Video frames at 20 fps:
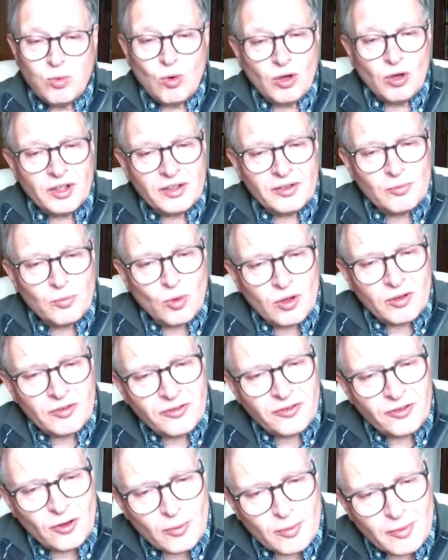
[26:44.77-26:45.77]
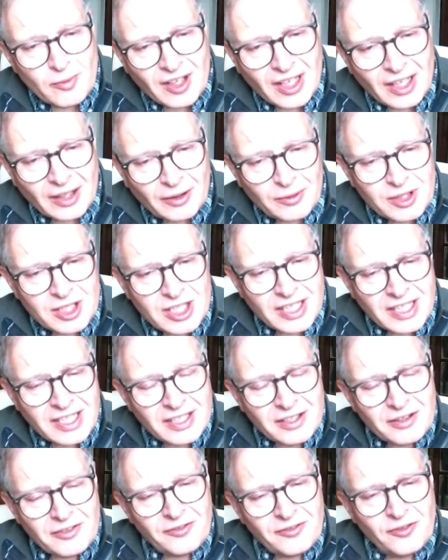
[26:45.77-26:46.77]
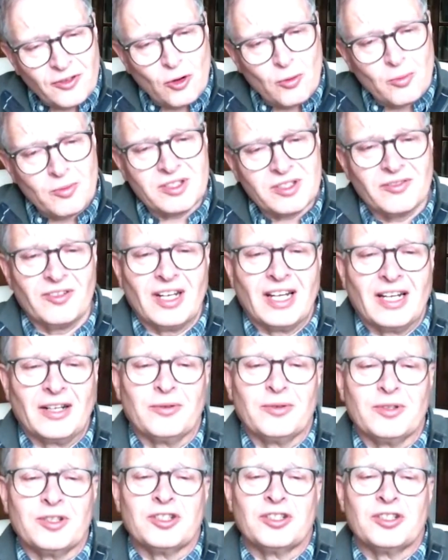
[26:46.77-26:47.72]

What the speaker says: So that's one form of language. Any other forms of